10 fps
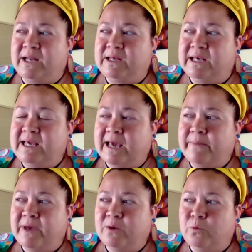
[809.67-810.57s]
He came
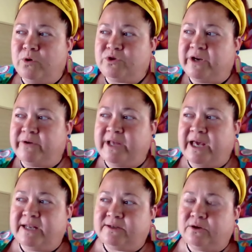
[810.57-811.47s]
out in a wheelchair and he had his